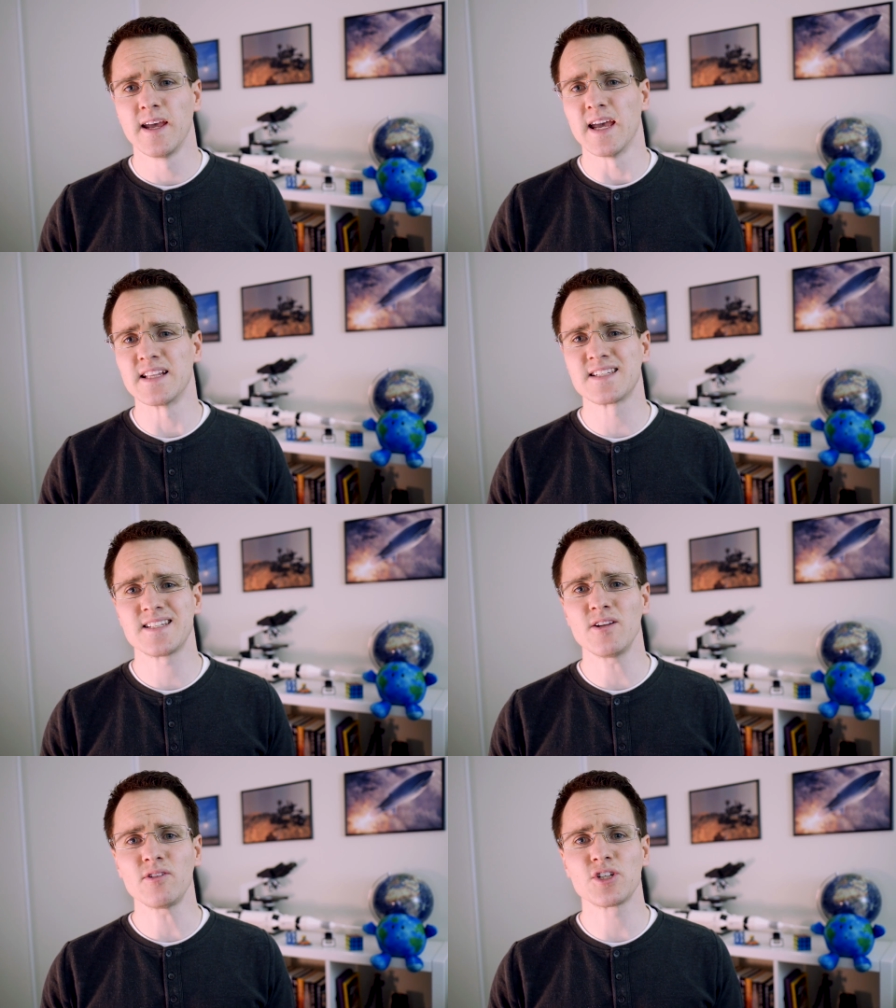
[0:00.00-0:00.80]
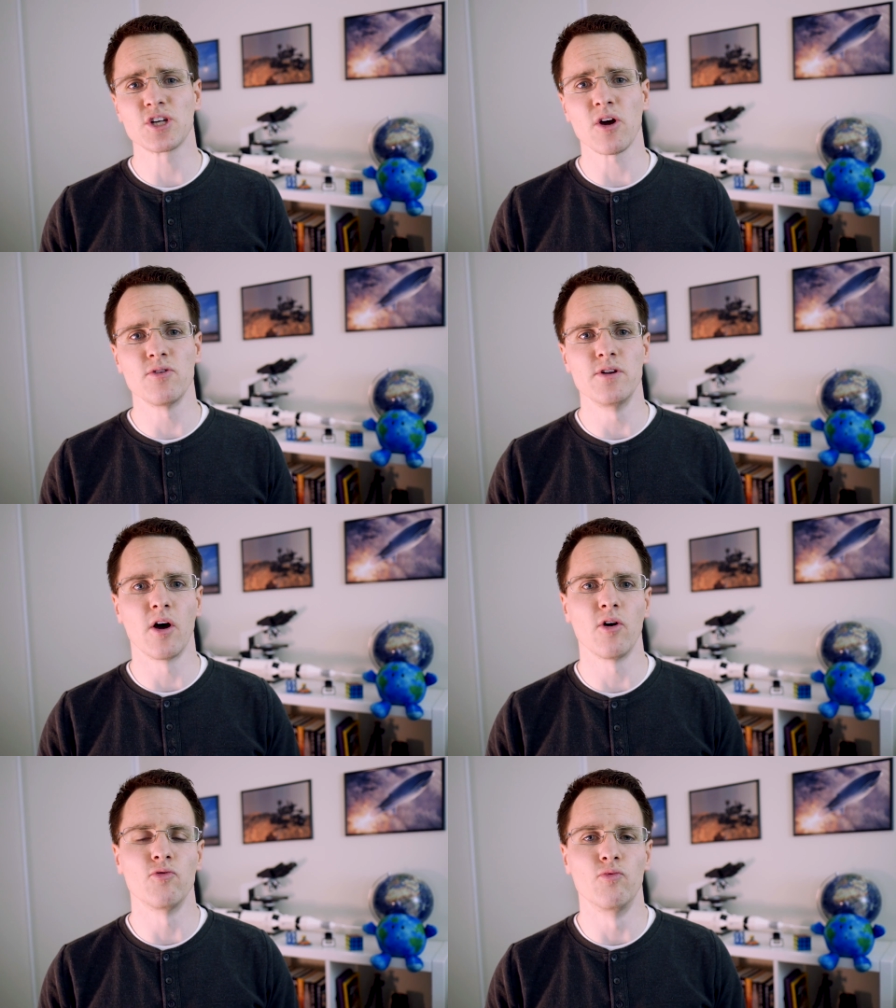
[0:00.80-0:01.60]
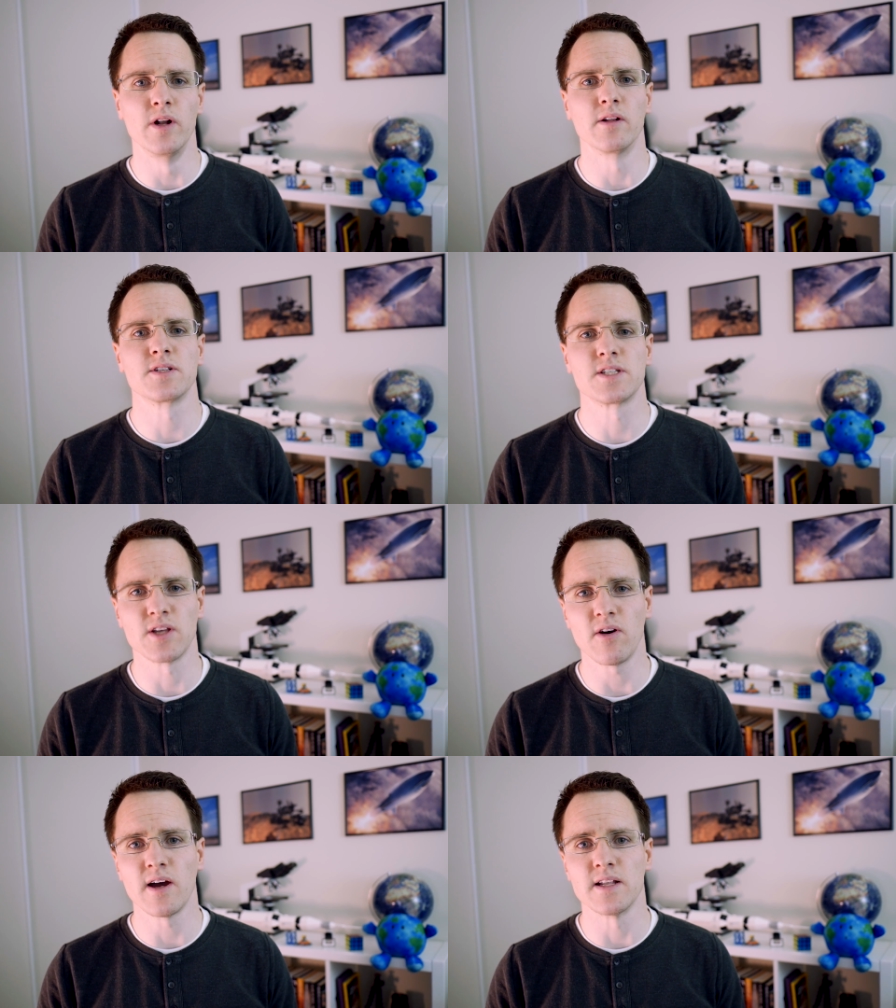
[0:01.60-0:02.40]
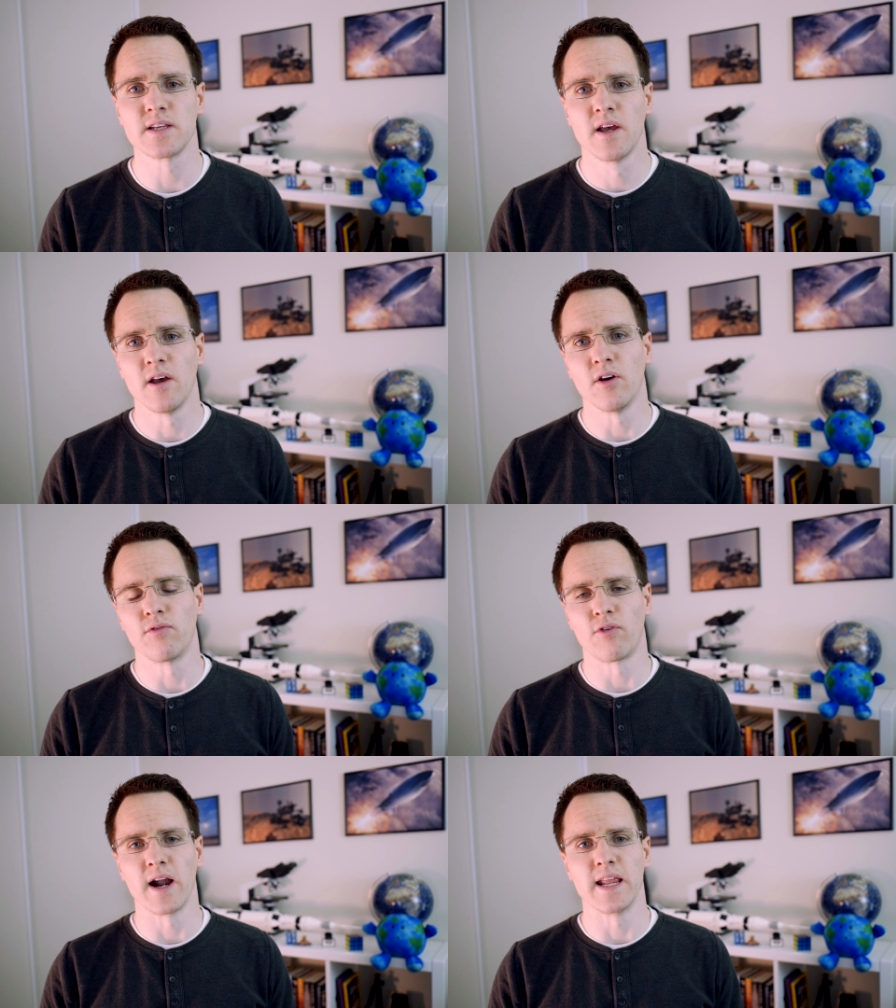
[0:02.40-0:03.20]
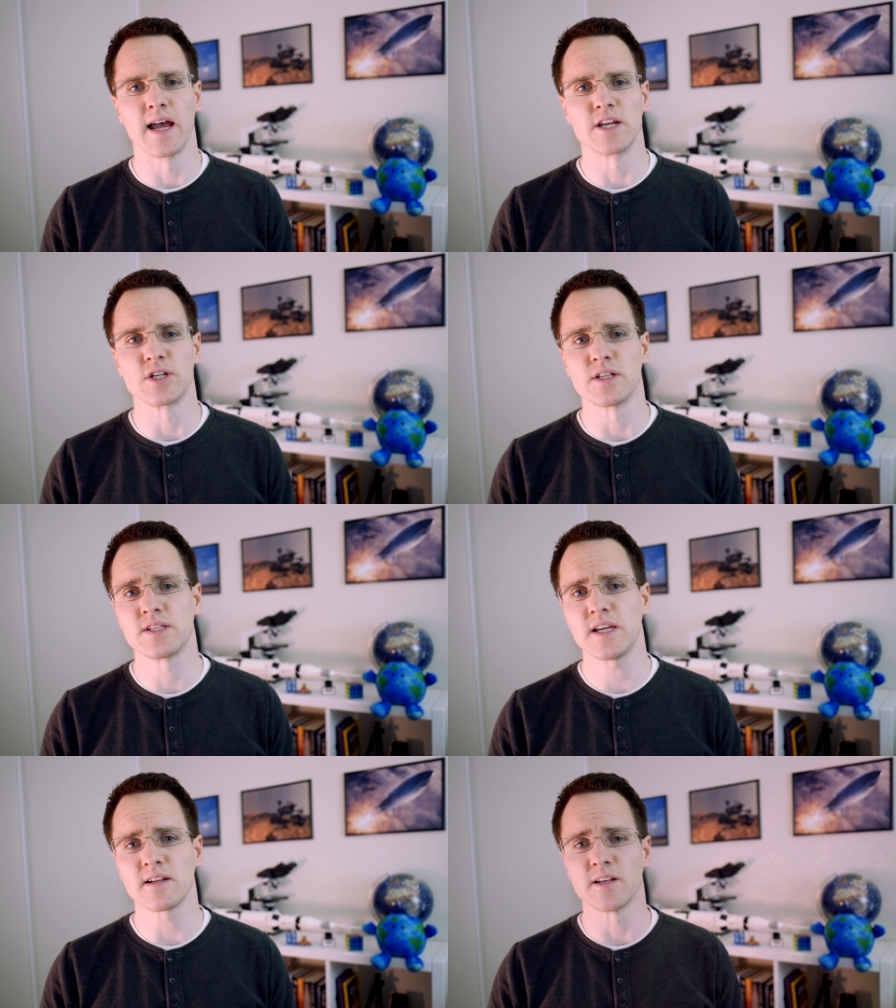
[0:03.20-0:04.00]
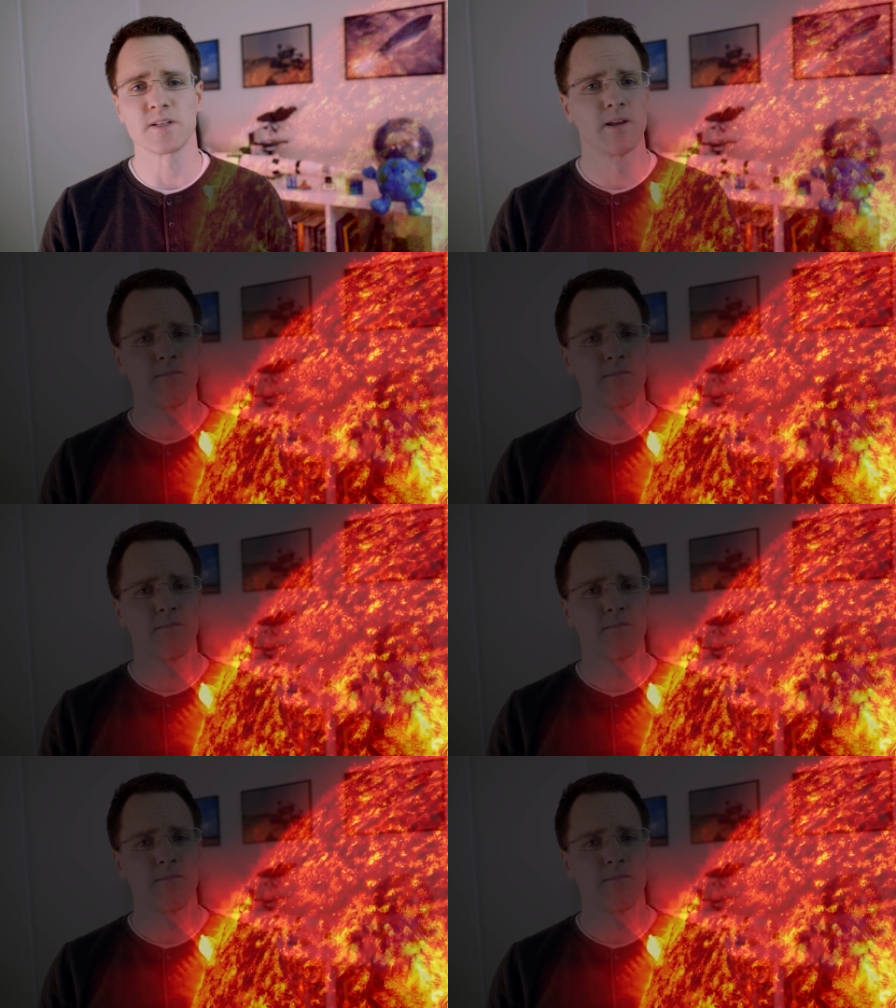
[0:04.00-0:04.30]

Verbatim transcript: and still show no real signs of radiation sickness.